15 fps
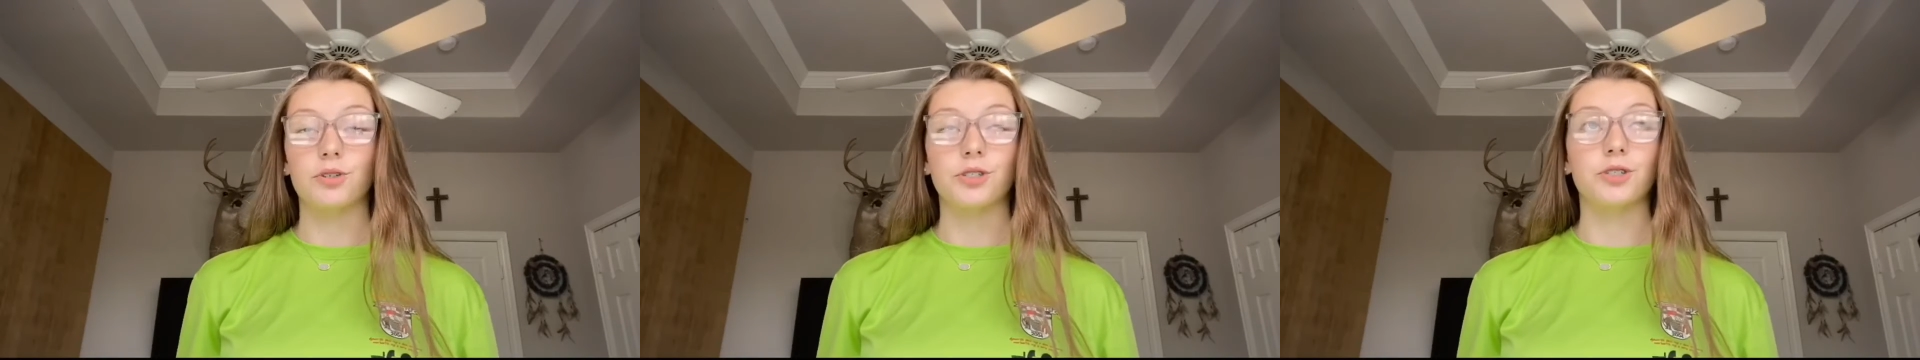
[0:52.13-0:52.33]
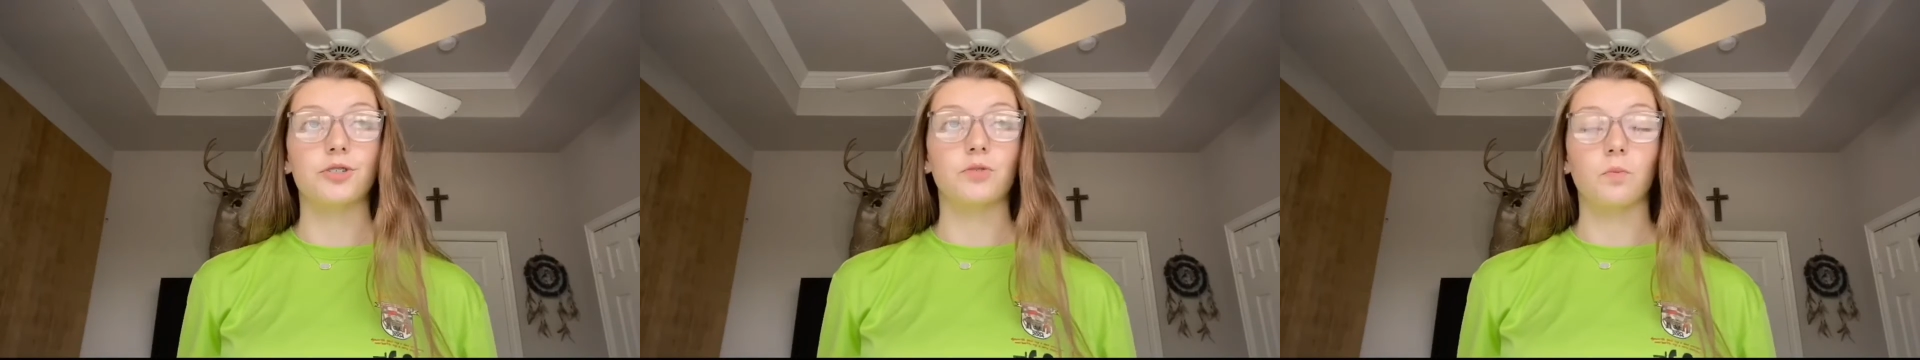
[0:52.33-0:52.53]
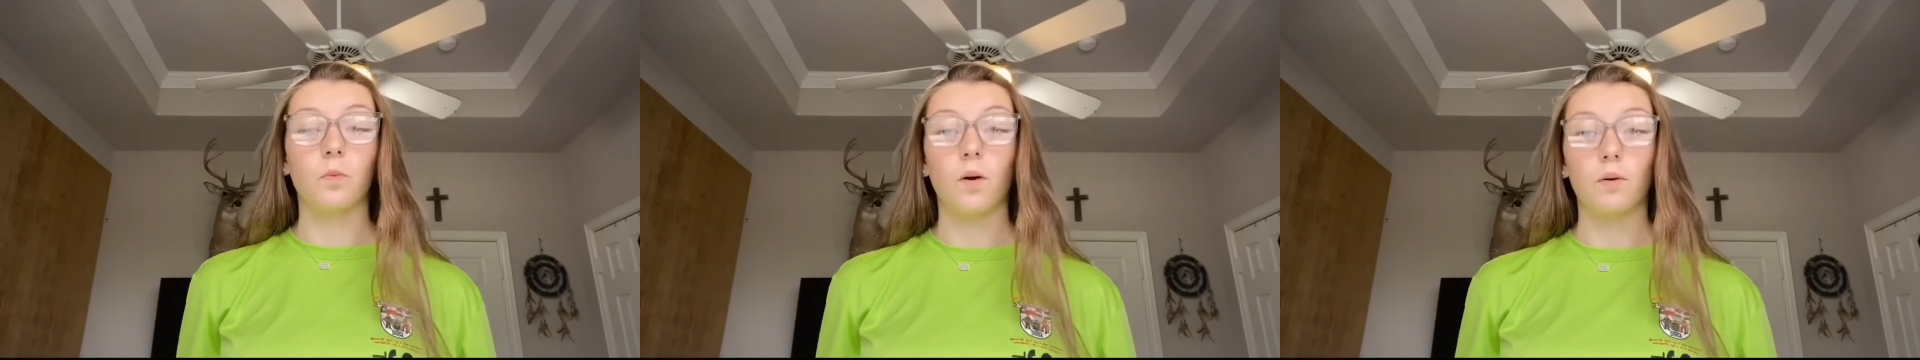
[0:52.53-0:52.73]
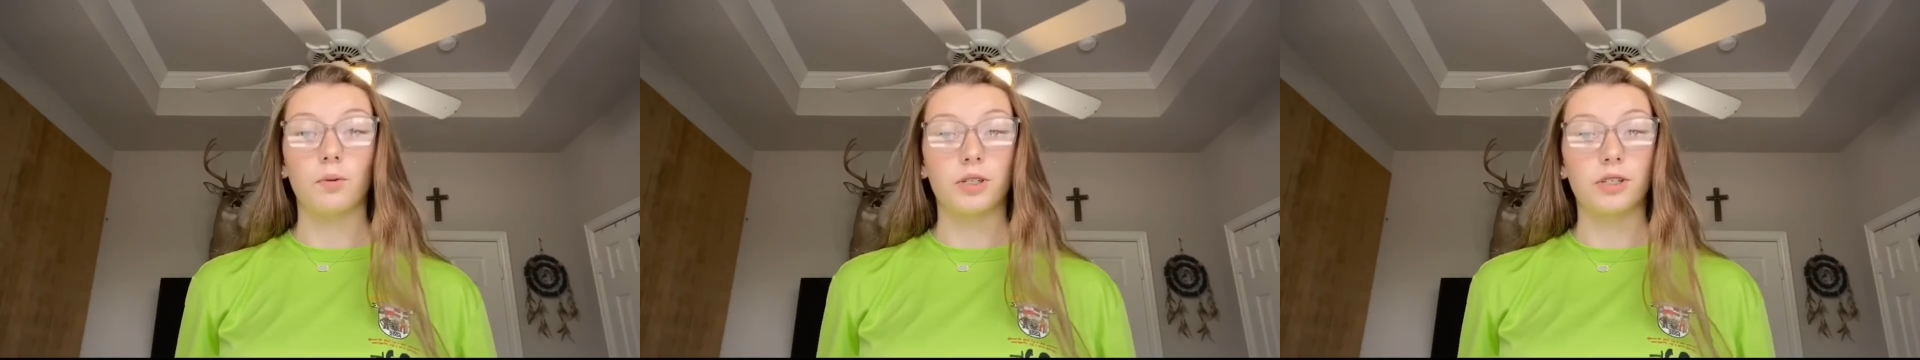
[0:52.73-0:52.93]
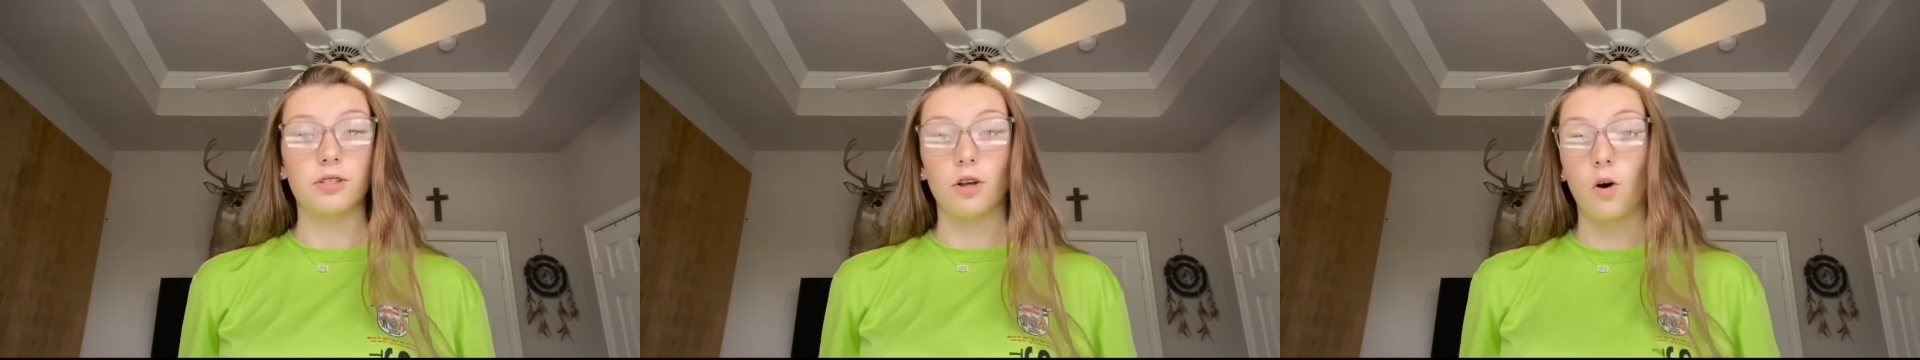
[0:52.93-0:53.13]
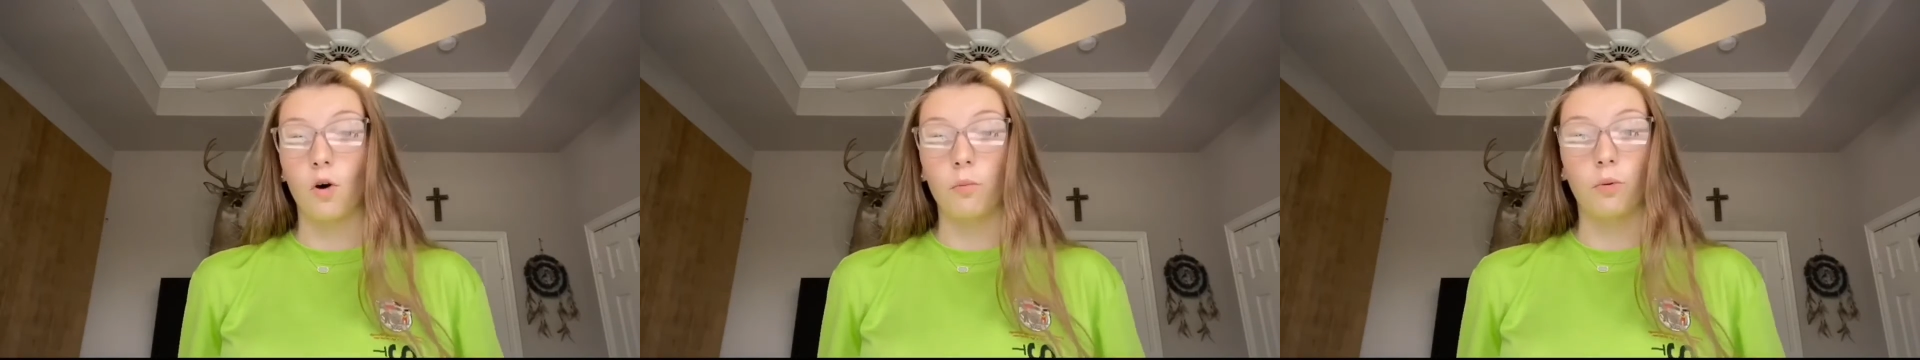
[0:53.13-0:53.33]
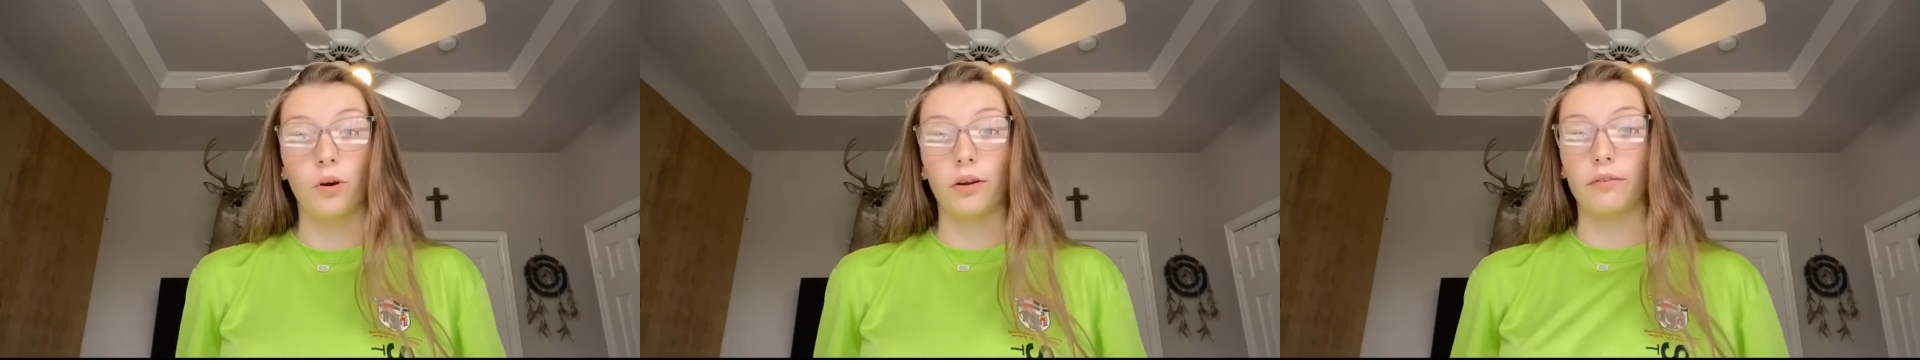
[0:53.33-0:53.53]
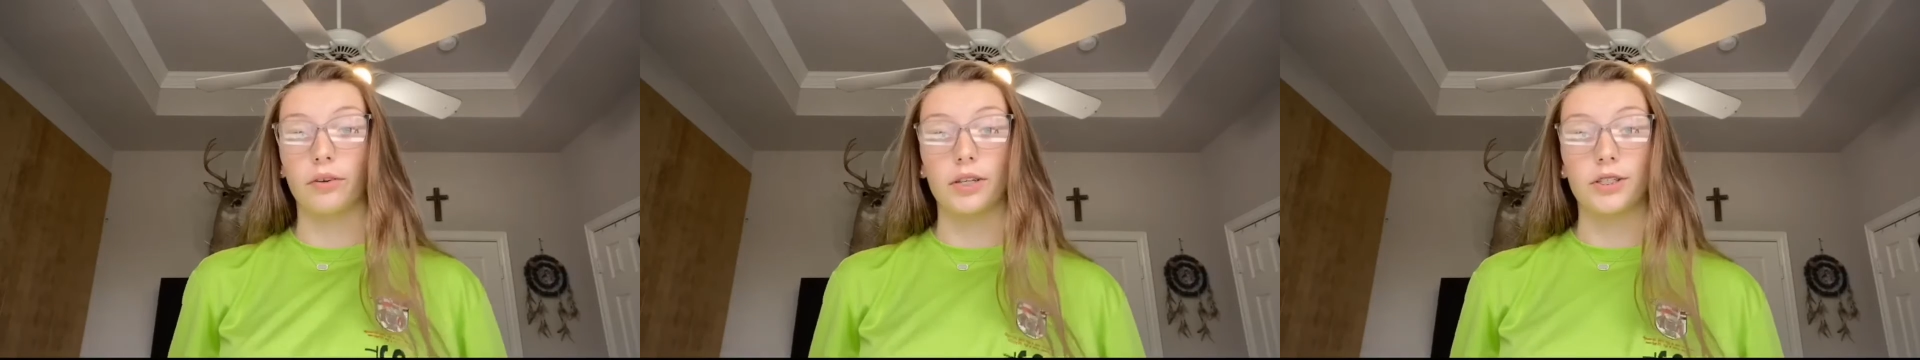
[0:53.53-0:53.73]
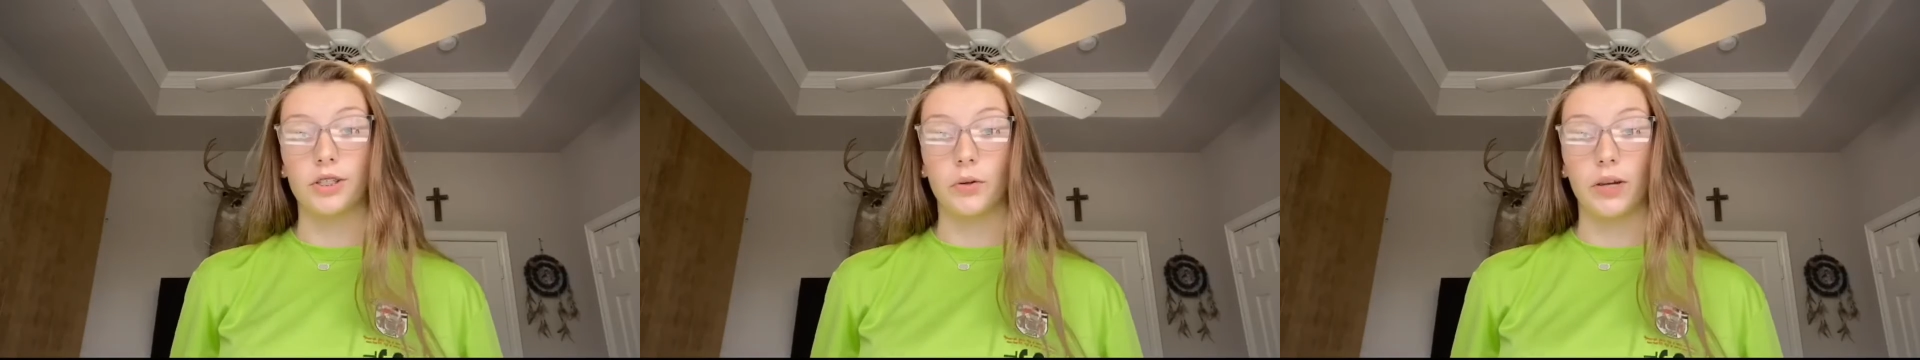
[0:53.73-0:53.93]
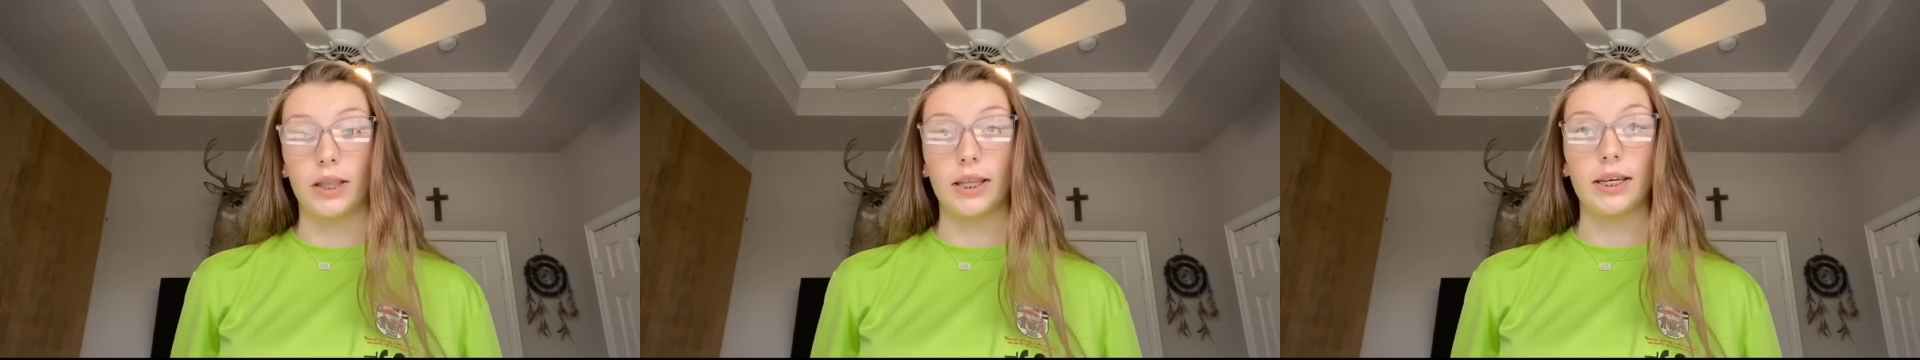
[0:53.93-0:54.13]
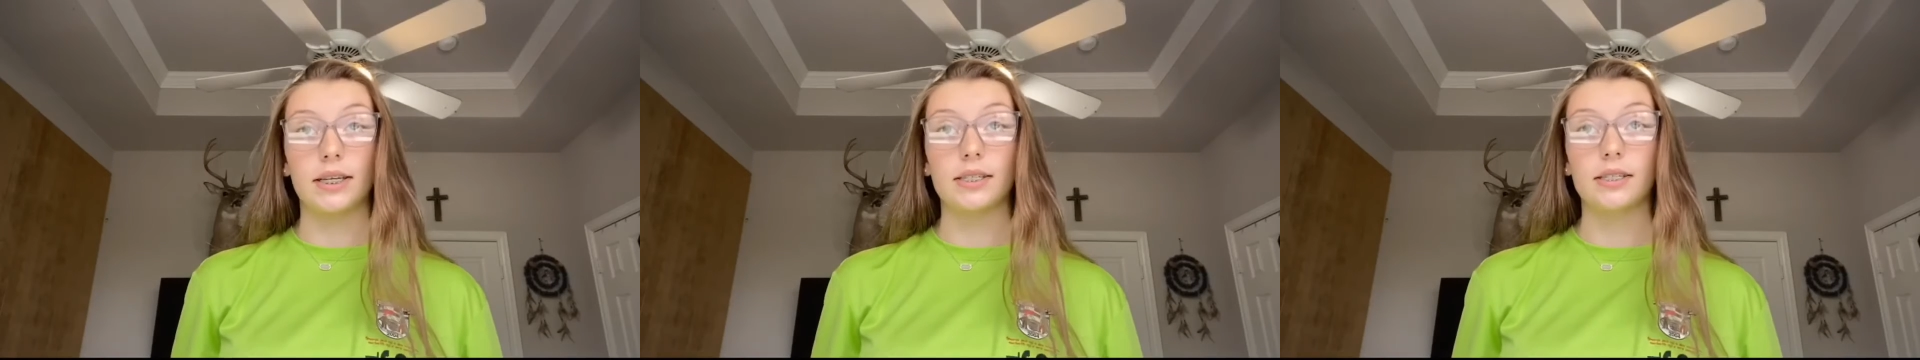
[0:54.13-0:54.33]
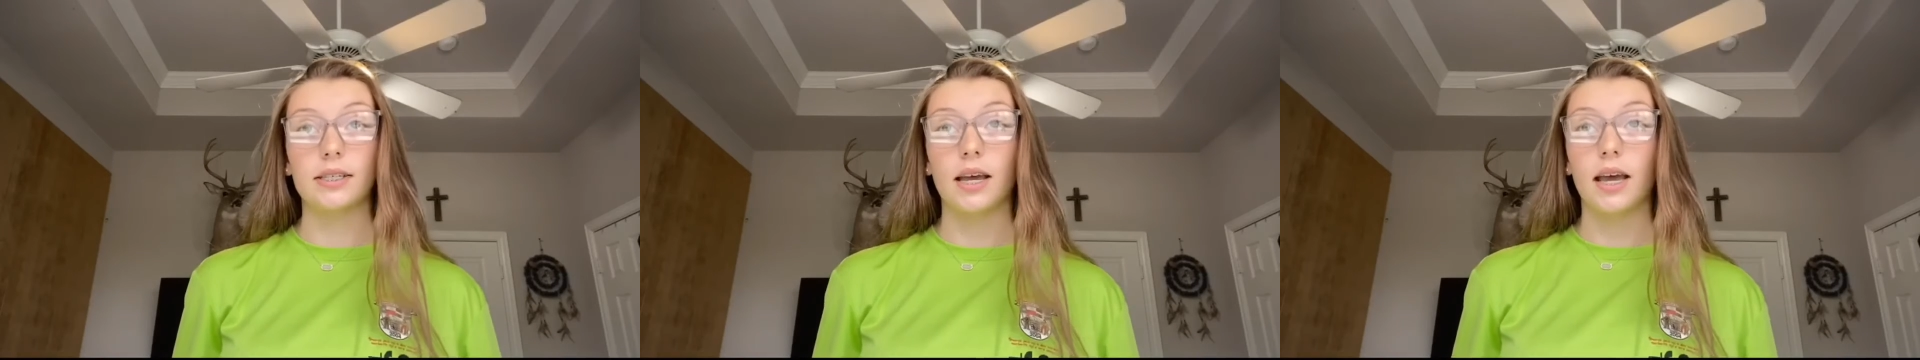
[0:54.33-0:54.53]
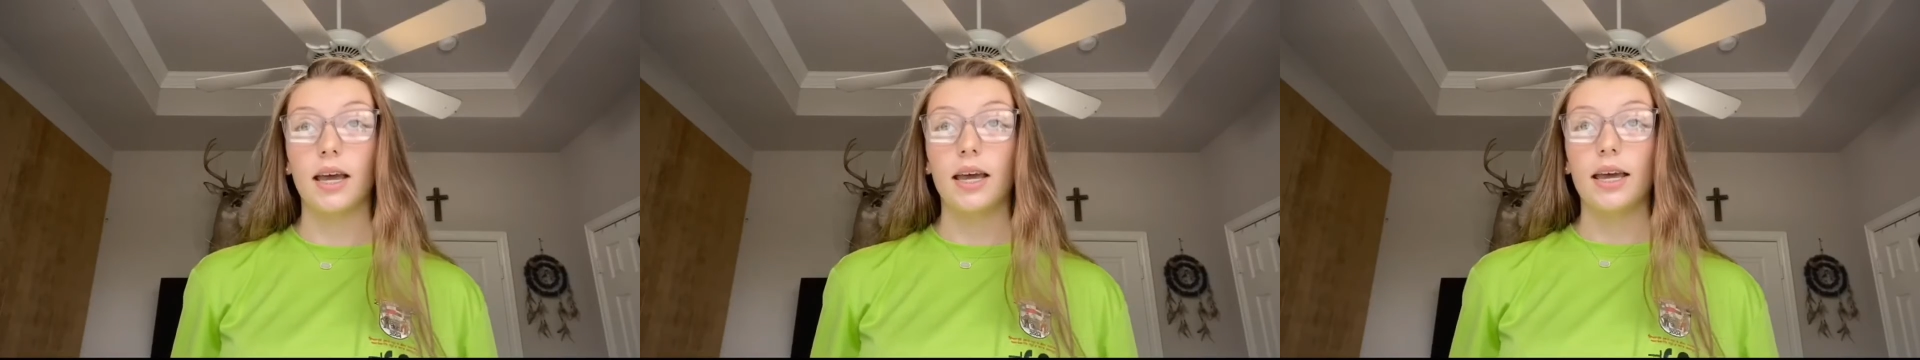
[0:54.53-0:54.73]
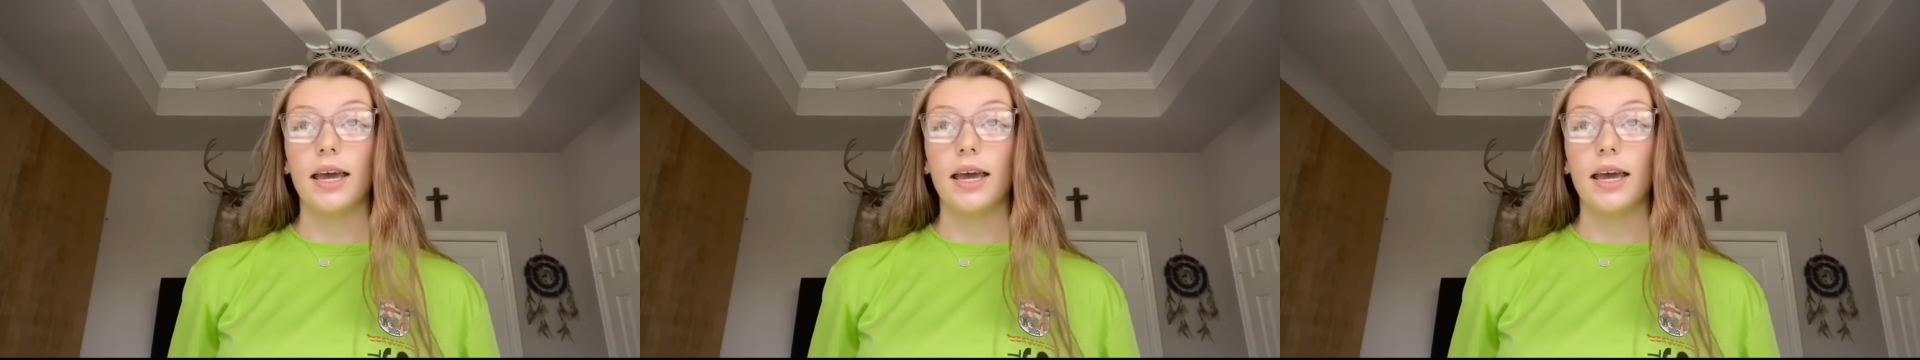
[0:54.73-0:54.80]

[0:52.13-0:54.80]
which is what which is the whole point for us doing this